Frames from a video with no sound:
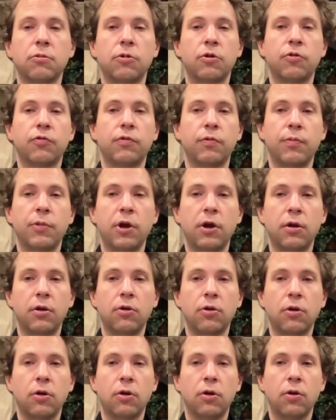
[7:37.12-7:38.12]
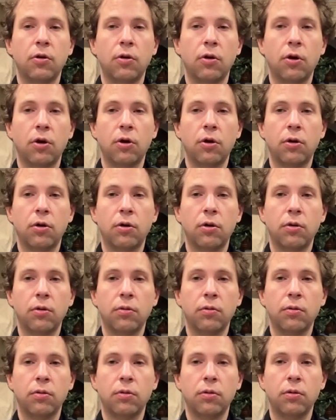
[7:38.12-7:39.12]
from that, uh,
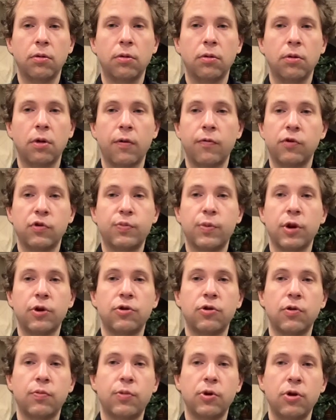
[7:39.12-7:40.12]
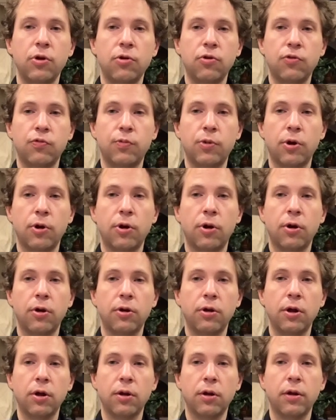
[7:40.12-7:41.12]
I respect your opinions, but uh,
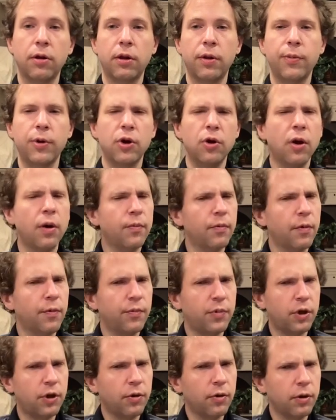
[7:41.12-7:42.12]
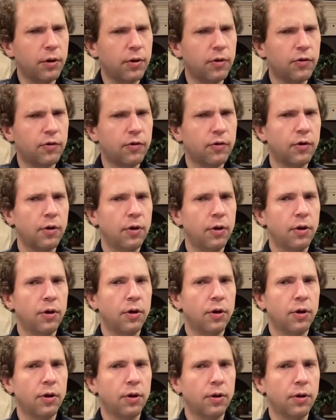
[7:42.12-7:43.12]
yeah, let, let, me know. I'm, I'm curious.
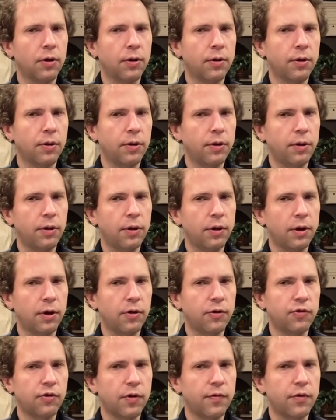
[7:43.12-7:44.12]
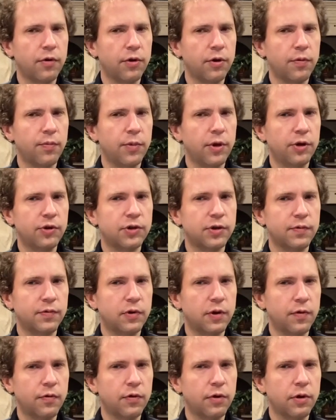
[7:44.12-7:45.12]
Uh, yeah, because I've heard a mix of
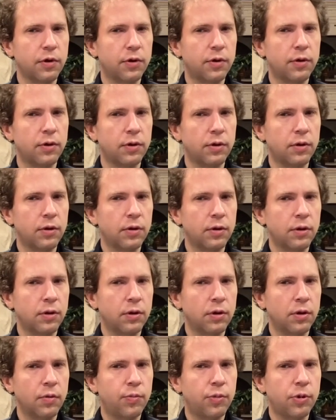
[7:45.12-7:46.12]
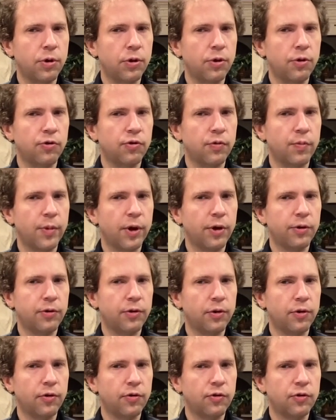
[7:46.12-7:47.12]
different opinions about
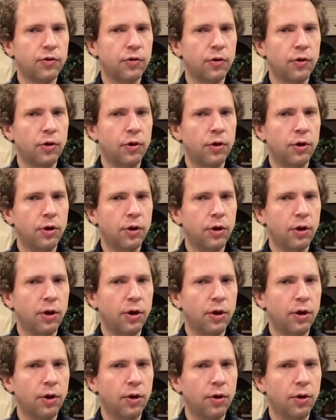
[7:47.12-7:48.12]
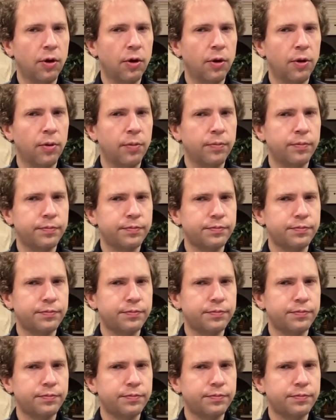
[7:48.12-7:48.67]
this. And um,